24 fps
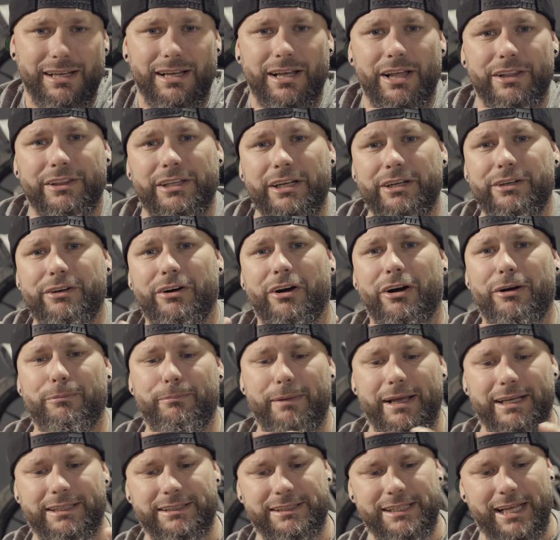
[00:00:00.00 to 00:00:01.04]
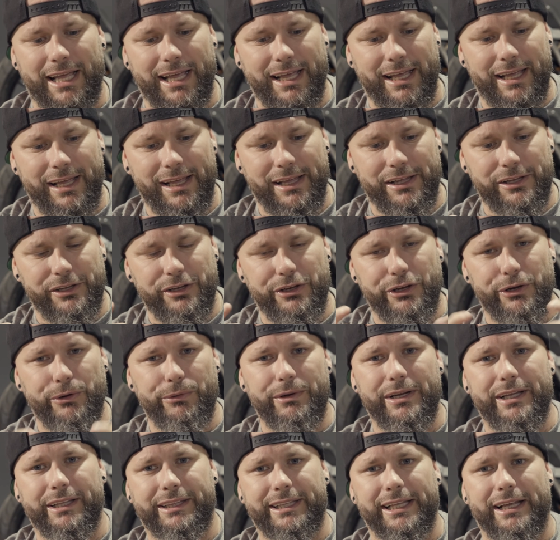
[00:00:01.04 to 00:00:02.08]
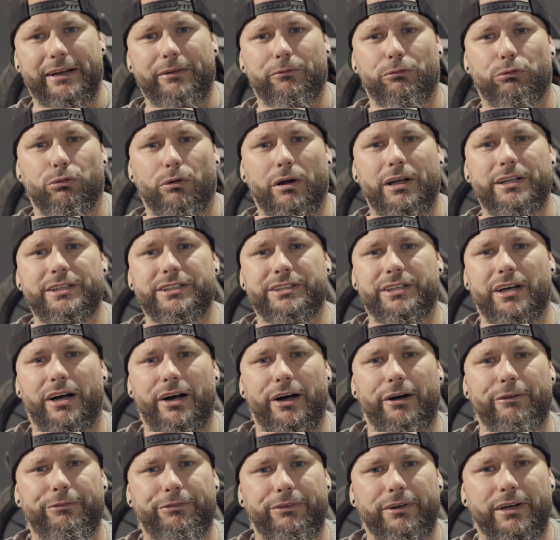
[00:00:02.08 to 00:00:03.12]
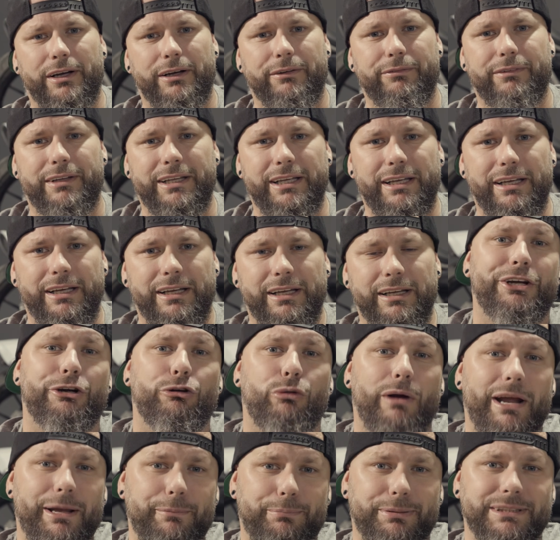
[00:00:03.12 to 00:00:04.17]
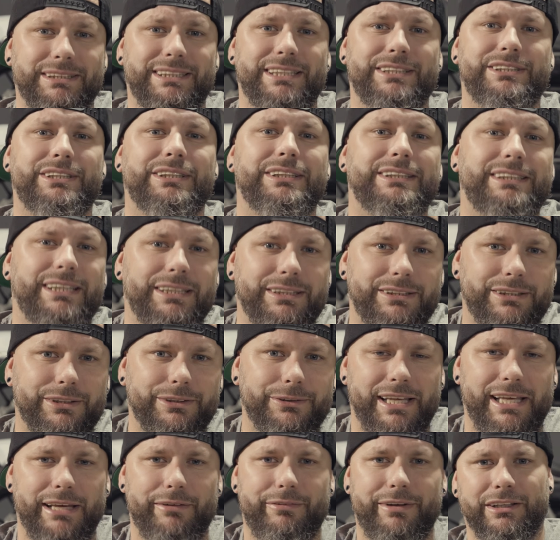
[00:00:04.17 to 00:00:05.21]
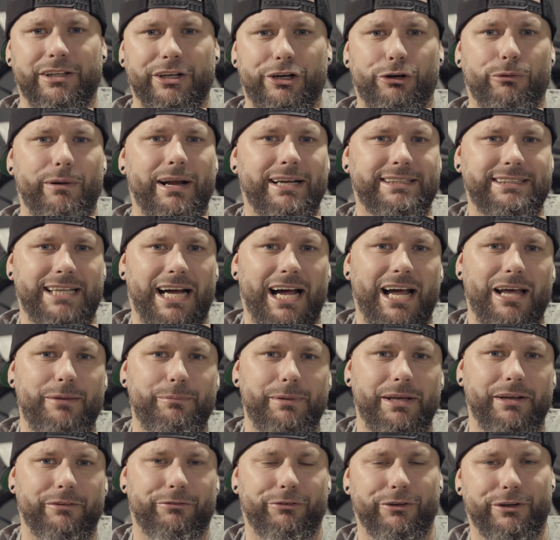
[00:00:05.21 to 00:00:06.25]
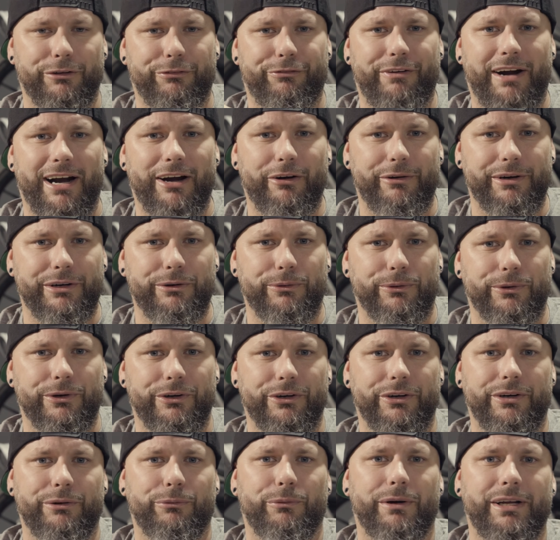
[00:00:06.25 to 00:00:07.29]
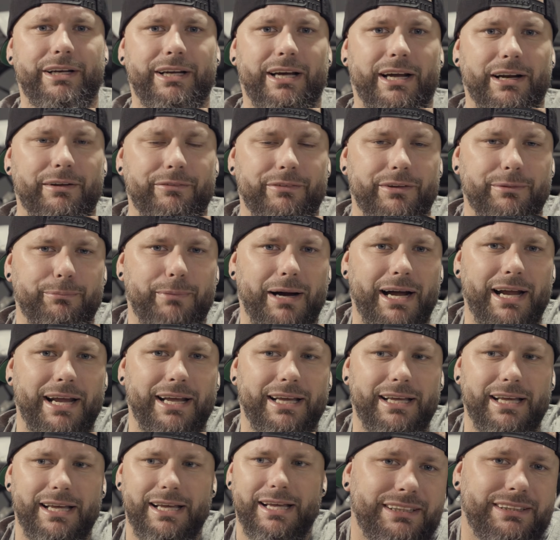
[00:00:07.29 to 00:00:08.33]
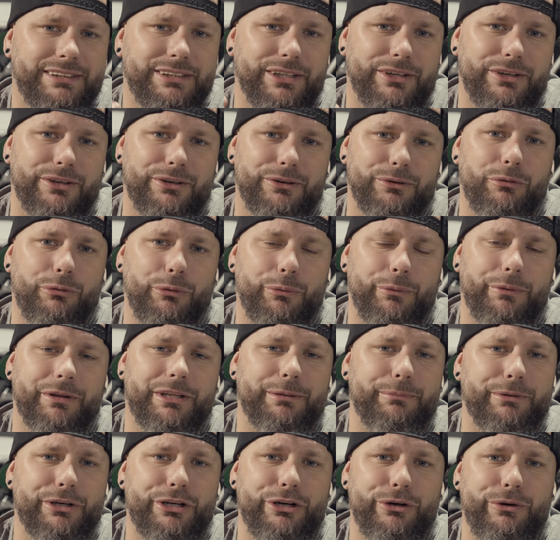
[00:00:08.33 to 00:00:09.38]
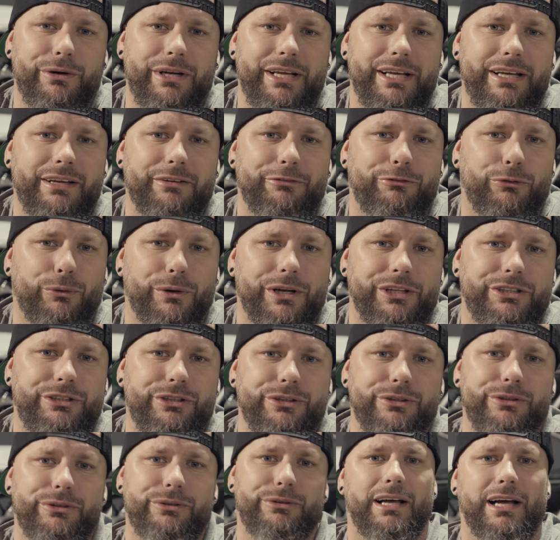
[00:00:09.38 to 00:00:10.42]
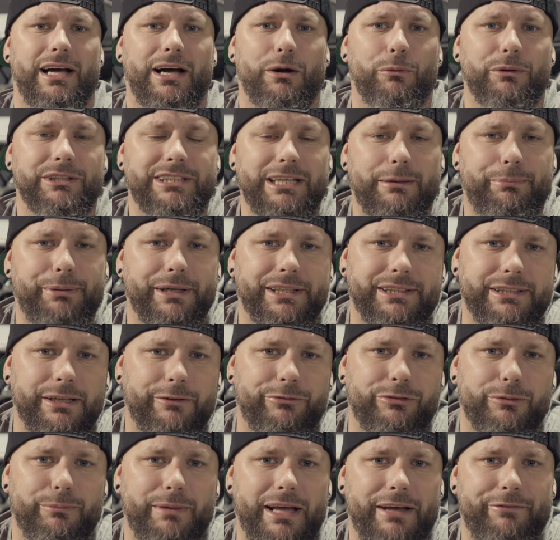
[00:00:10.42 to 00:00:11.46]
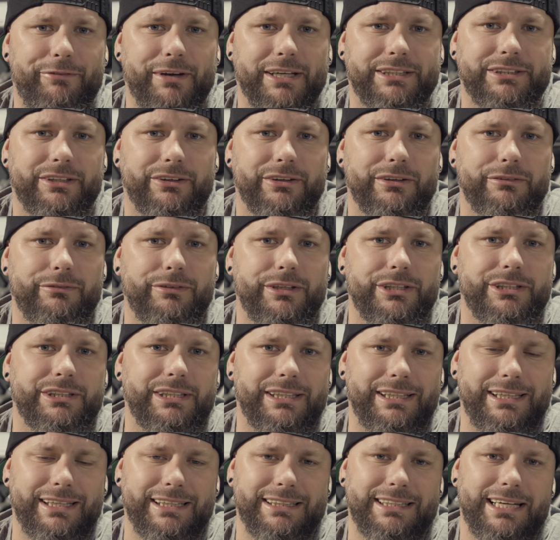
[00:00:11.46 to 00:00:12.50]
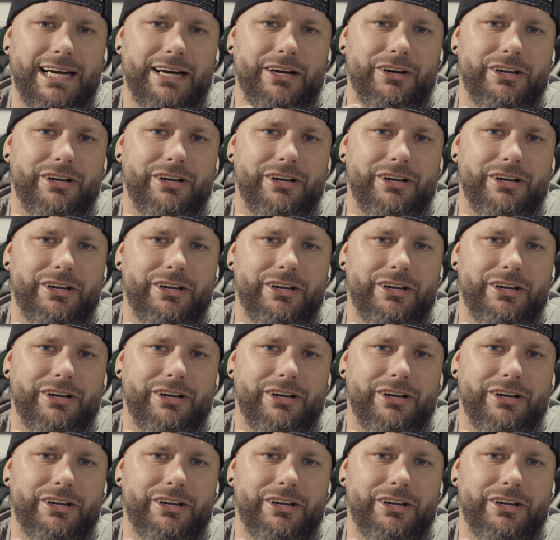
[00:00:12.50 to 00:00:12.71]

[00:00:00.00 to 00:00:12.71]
Thunderheart makes a unit that runs off of the crank position sensor, giving the correct timing for the firing order and whatnot of the bike. So we went with the Mikuni 42, which I picked up from FXR Division, the entire